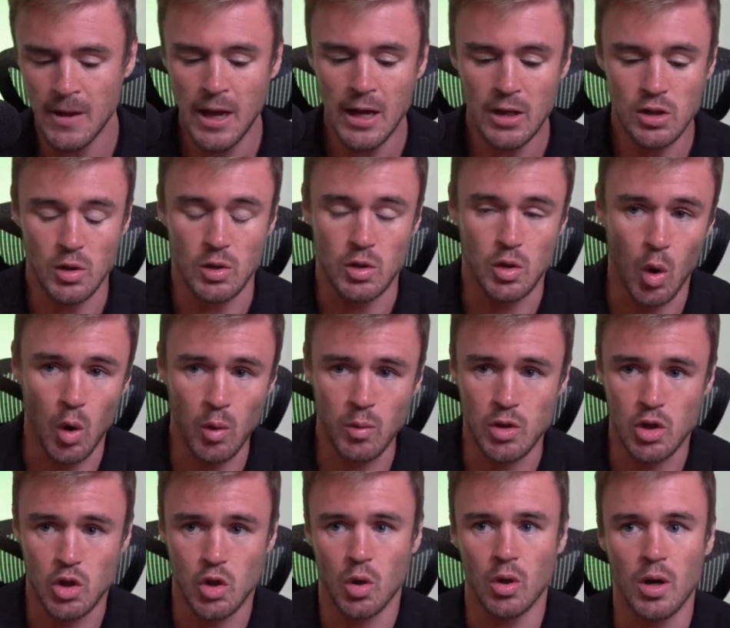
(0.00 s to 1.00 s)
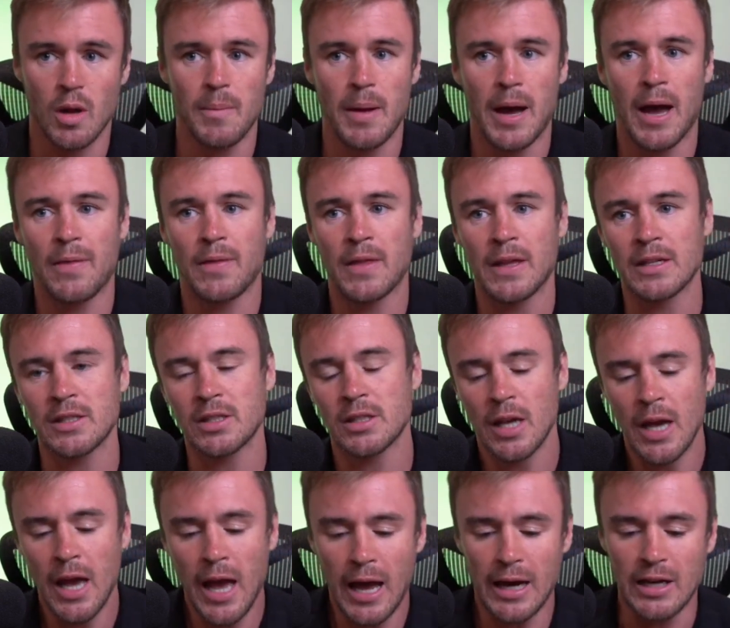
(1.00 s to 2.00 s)
So talk with Sean about this.
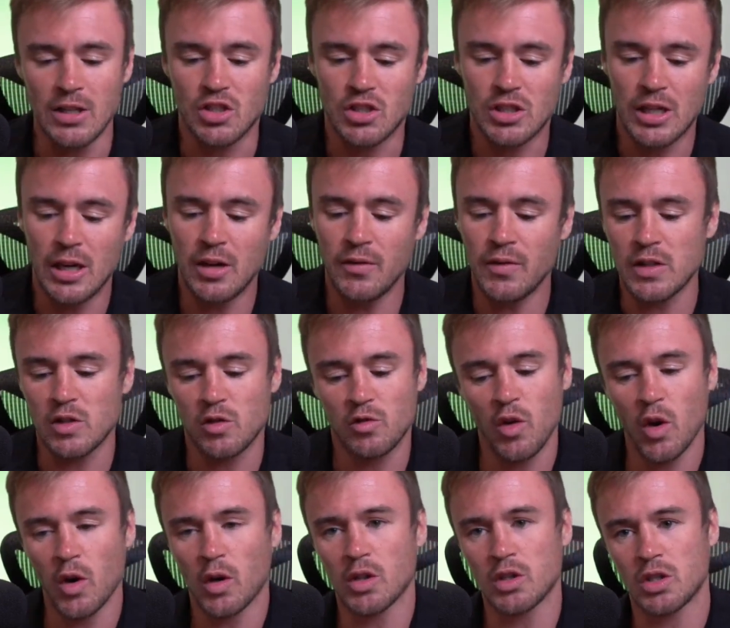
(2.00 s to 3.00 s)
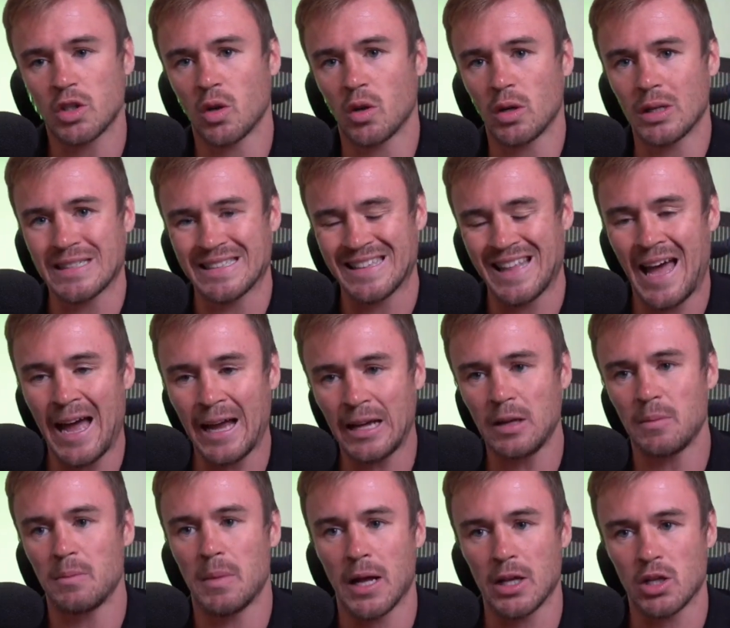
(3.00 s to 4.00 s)
And instead of us focusing on his
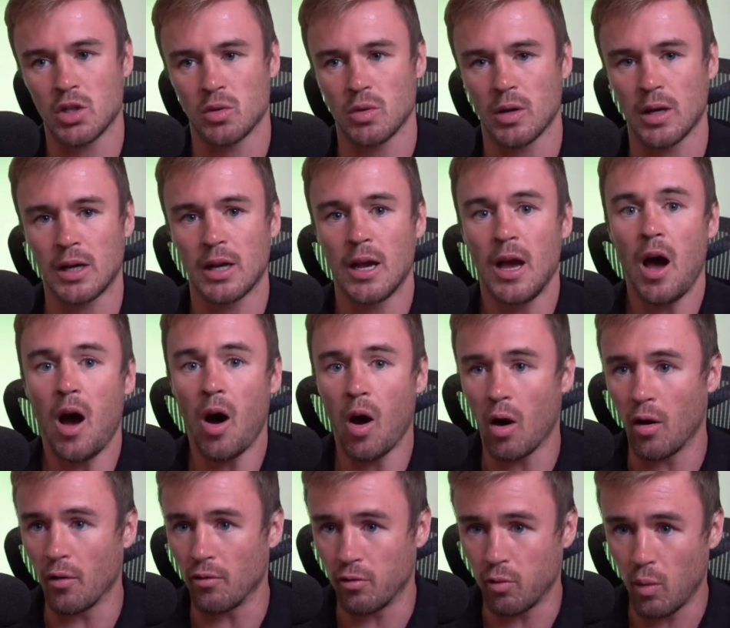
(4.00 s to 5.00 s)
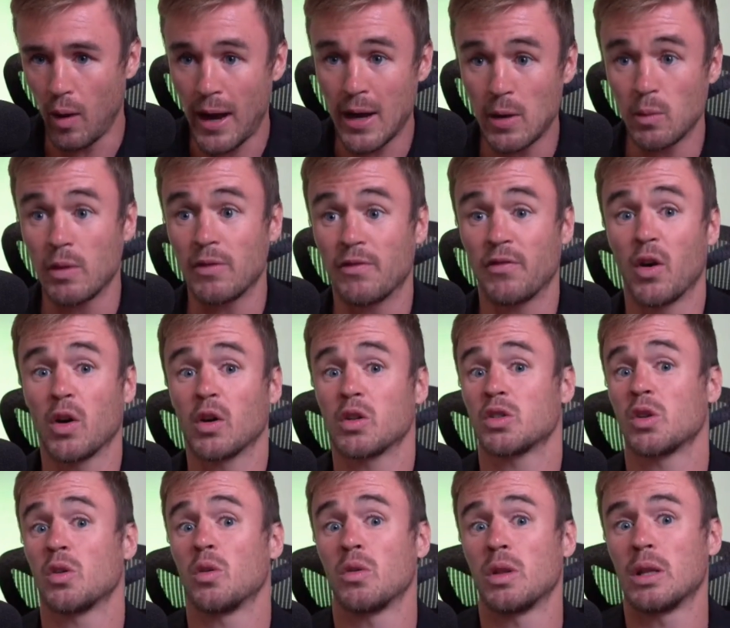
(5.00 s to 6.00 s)
lagging metric, of weight, we
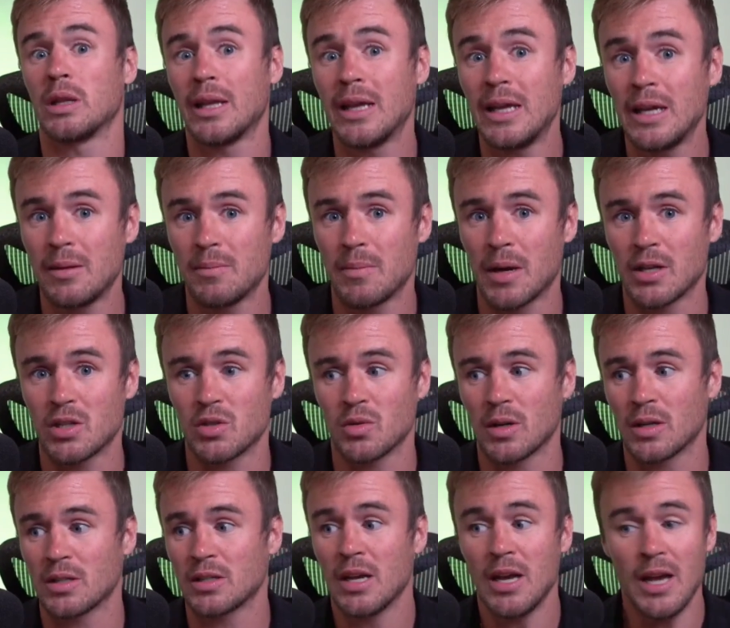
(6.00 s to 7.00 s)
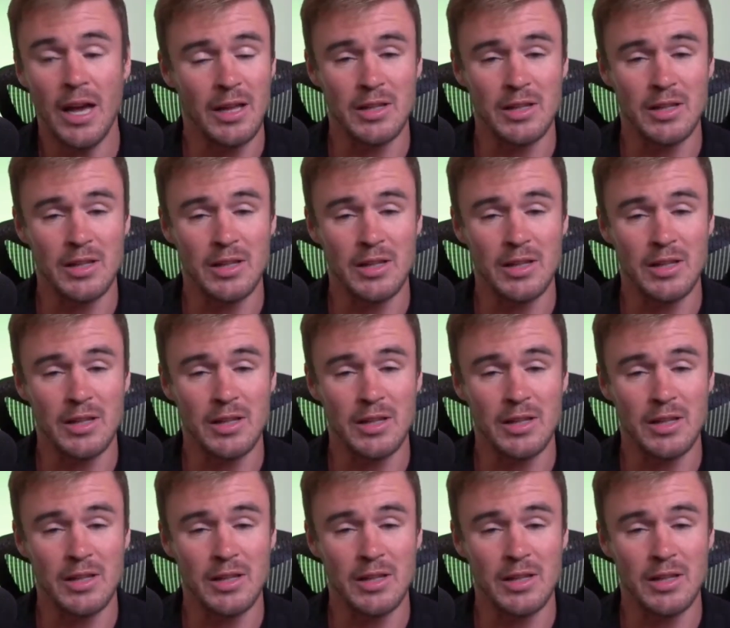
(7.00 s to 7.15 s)
focus on all the leading metrics.